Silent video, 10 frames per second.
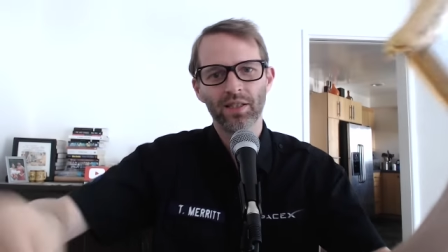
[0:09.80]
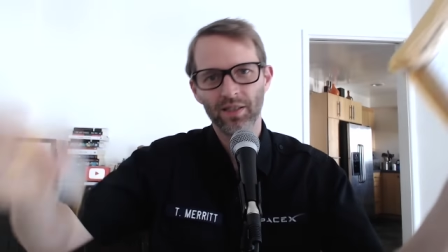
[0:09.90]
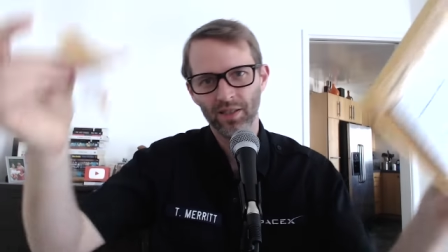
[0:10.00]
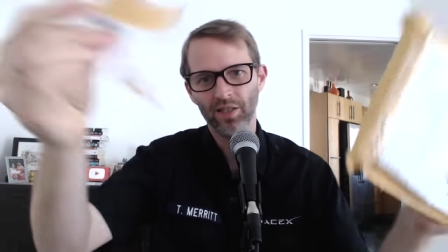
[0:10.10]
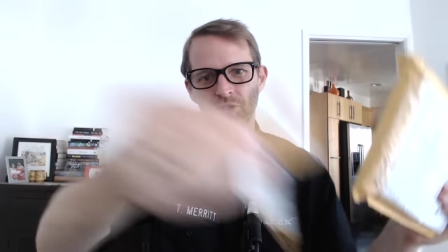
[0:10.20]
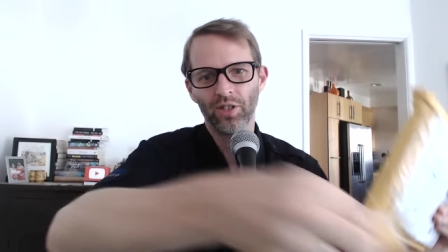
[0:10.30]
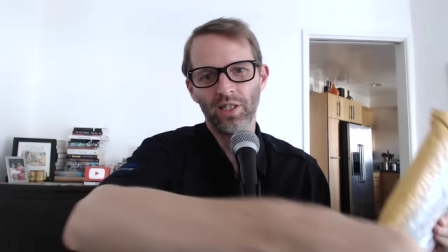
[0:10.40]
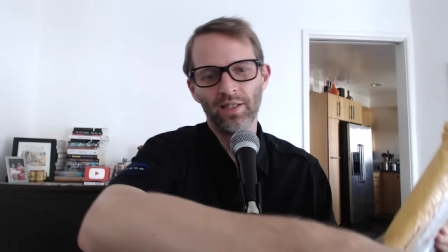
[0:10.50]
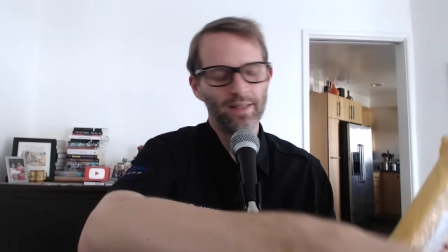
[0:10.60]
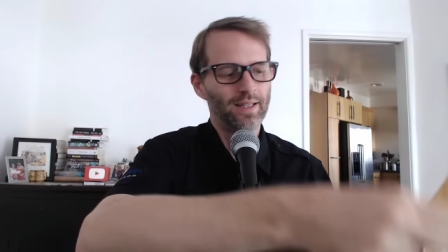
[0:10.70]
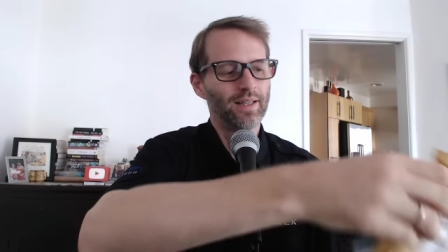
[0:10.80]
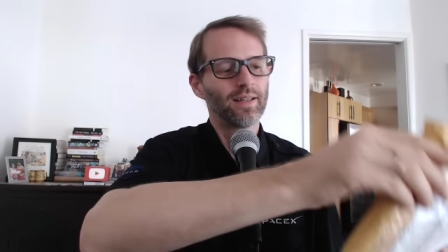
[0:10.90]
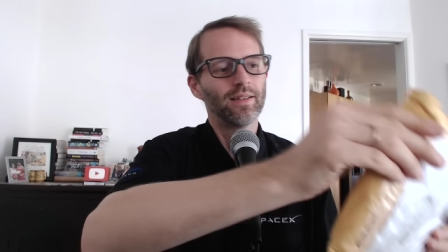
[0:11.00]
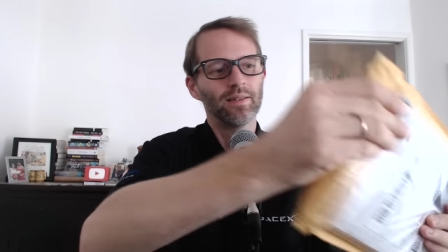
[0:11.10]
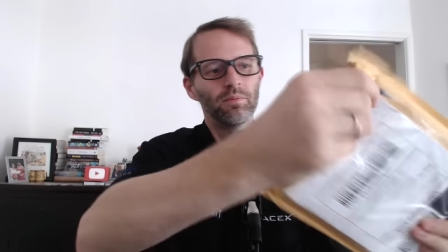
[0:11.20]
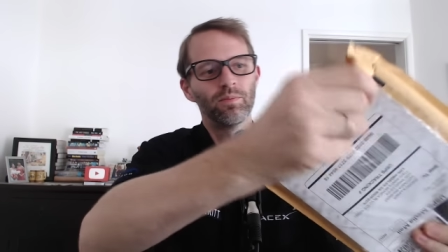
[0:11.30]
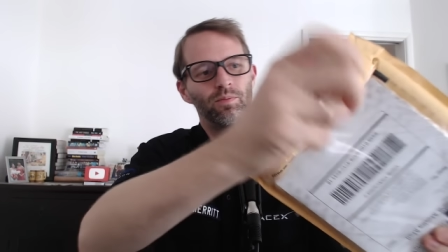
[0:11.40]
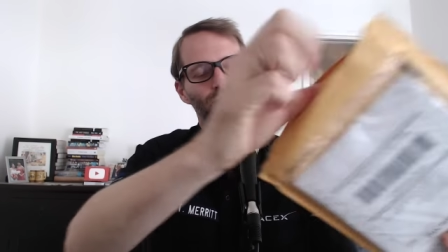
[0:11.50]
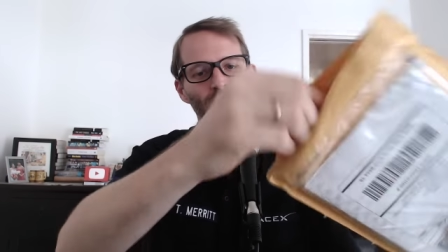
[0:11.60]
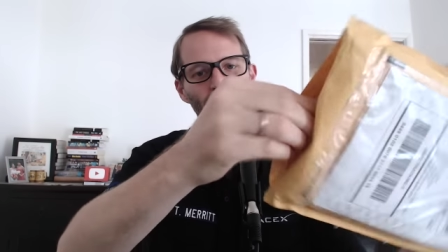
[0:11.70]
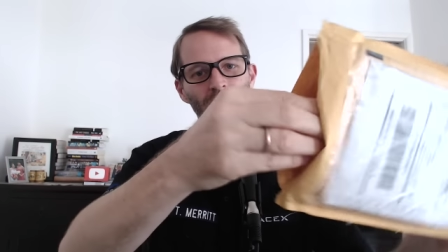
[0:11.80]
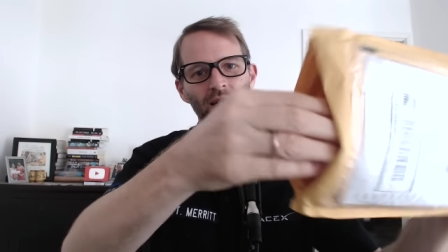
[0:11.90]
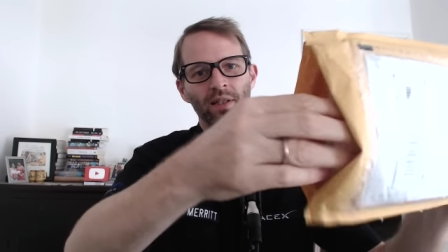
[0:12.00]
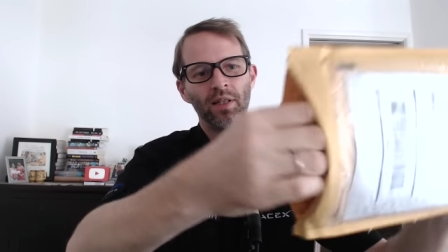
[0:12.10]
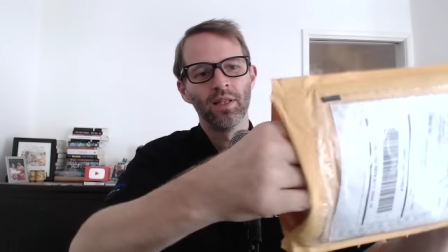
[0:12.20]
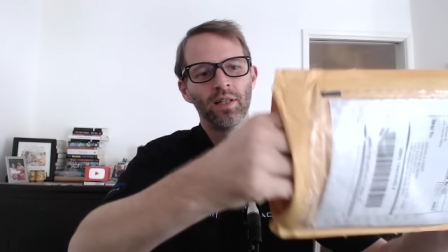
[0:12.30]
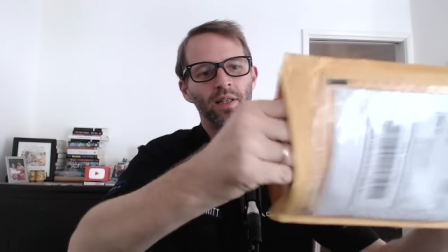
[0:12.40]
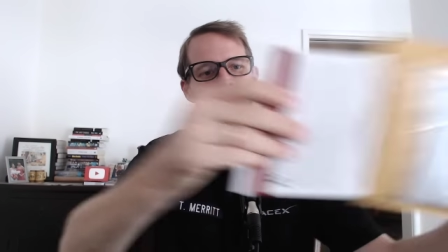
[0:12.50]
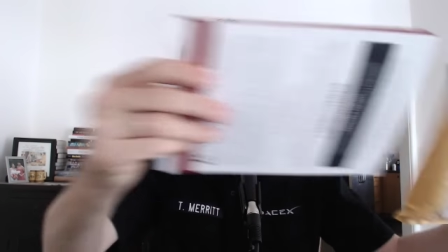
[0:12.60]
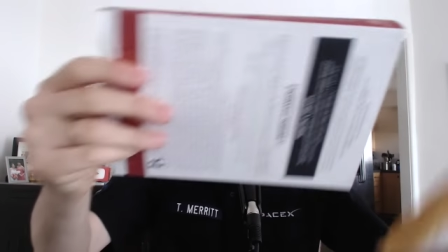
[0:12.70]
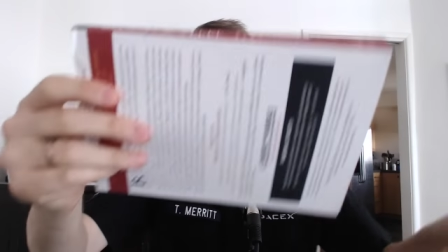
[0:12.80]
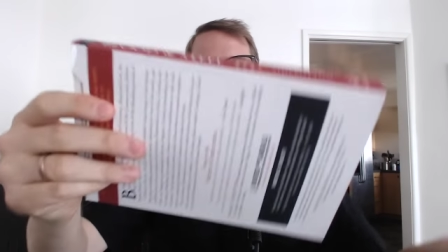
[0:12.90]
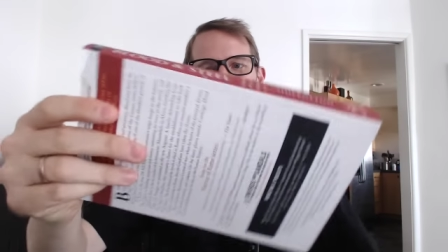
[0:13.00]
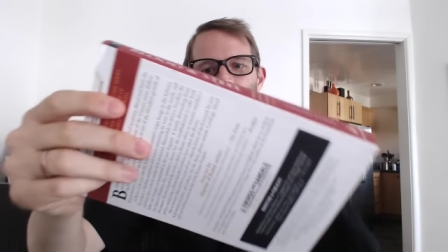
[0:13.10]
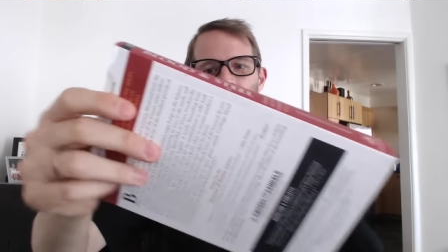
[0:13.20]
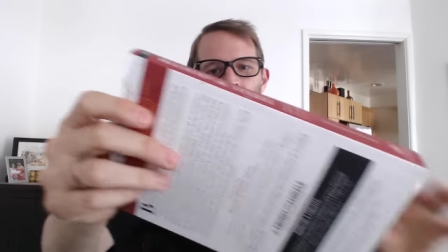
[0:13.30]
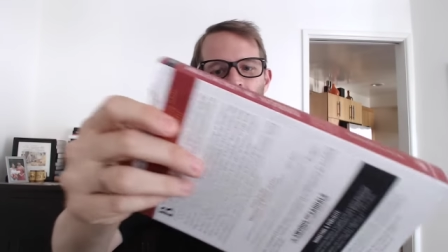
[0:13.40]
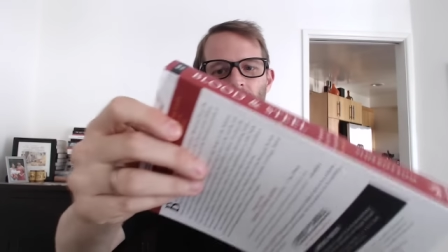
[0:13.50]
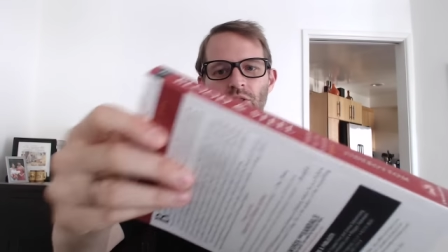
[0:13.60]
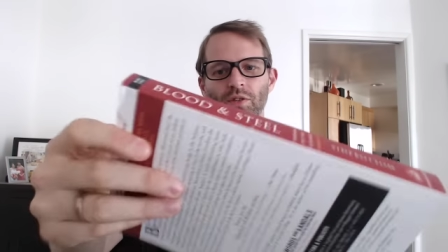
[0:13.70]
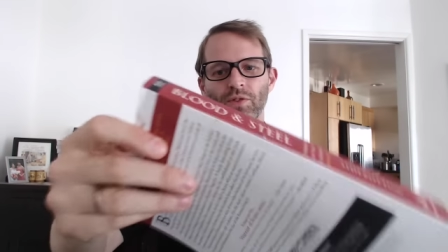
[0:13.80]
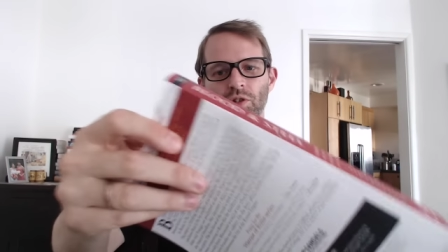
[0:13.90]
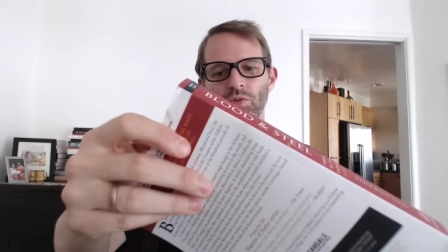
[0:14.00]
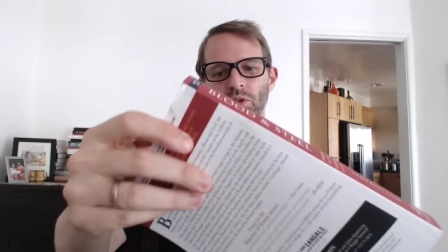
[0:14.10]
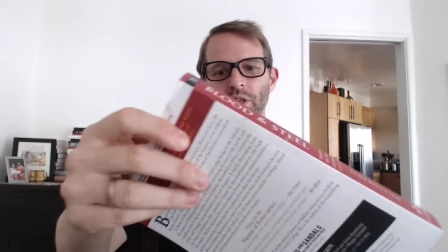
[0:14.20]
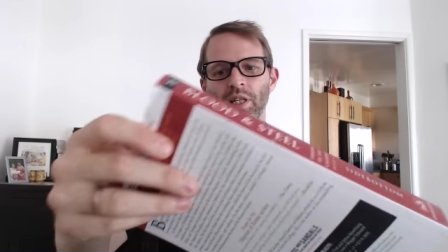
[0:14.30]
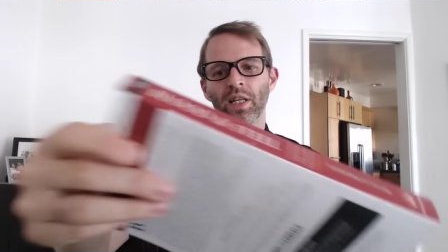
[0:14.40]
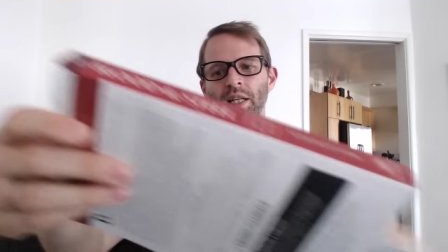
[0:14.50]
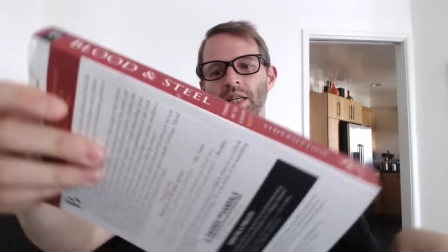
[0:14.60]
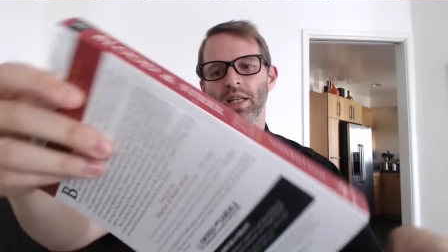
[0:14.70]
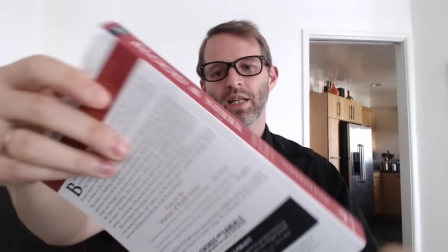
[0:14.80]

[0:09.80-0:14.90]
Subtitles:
literally, because I'm ripping the book. Here's the first one. It